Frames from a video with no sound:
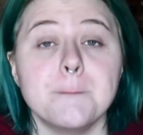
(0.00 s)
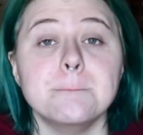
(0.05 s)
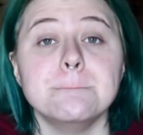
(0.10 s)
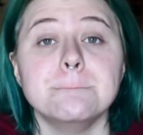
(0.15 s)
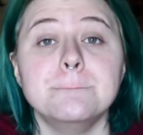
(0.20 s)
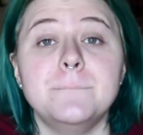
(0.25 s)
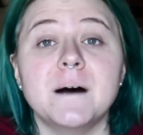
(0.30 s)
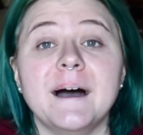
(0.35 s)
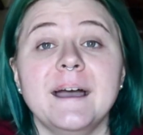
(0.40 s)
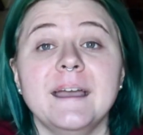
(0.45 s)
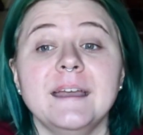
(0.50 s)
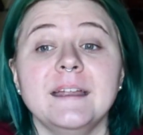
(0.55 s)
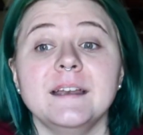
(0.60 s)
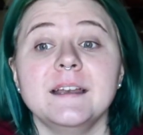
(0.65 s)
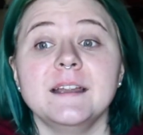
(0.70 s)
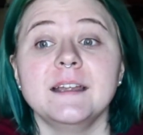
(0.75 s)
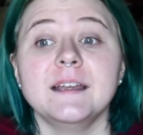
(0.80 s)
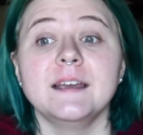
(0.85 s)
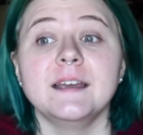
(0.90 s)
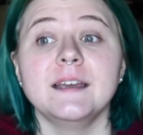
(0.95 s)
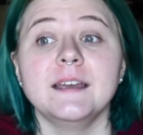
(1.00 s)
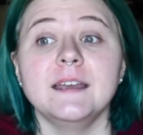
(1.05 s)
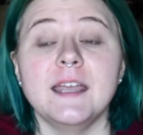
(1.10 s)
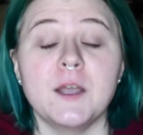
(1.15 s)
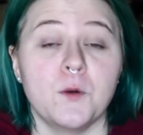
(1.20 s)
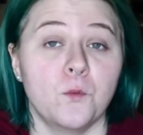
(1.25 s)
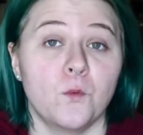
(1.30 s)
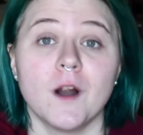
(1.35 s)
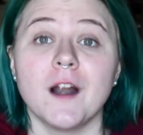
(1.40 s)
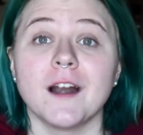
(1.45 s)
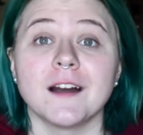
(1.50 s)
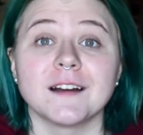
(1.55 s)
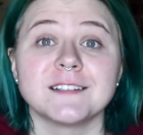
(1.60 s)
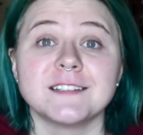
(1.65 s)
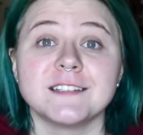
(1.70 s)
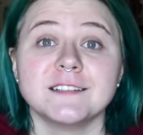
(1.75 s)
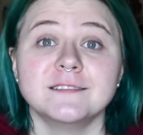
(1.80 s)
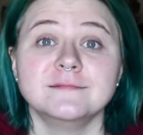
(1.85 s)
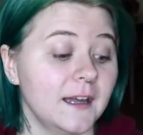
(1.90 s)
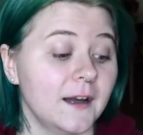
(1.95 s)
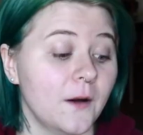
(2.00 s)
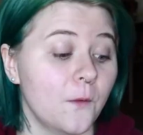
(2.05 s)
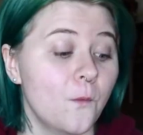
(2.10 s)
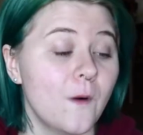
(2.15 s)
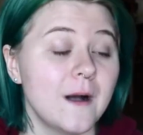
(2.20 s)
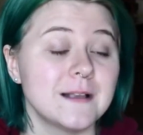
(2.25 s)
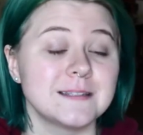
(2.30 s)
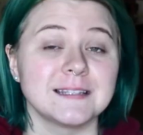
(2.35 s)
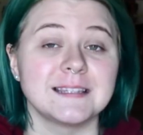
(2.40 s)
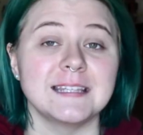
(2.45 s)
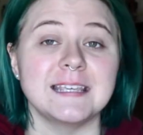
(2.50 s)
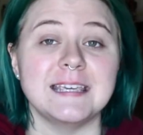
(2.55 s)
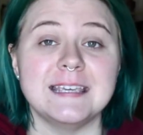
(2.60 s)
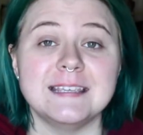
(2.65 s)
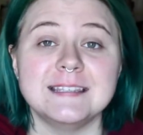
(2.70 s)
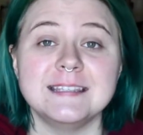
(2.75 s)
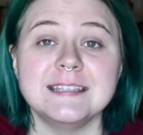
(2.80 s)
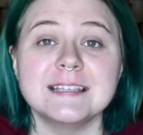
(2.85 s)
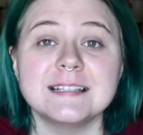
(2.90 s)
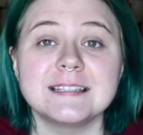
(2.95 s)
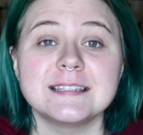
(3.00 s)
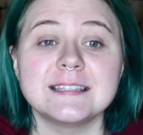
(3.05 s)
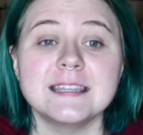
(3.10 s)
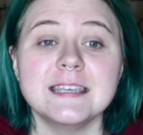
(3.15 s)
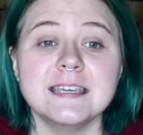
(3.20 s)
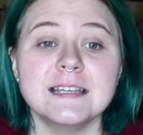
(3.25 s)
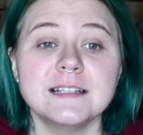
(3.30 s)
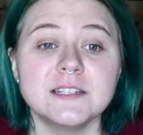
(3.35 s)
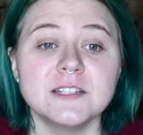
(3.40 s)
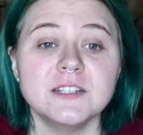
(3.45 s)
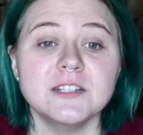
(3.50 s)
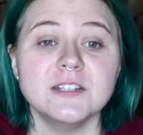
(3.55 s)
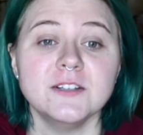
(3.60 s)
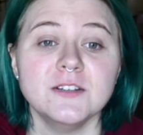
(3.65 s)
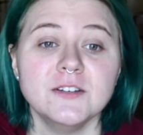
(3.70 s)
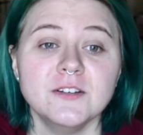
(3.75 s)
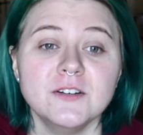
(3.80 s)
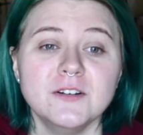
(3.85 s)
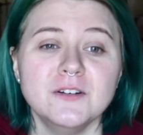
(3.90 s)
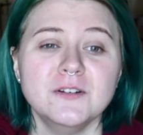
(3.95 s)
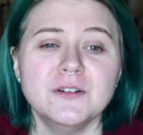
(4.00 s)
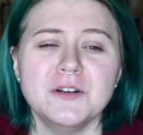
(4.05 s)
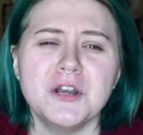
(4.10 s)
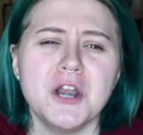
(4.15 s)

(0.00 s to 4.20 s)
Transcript: But it worked. Was it the easiest thing to do?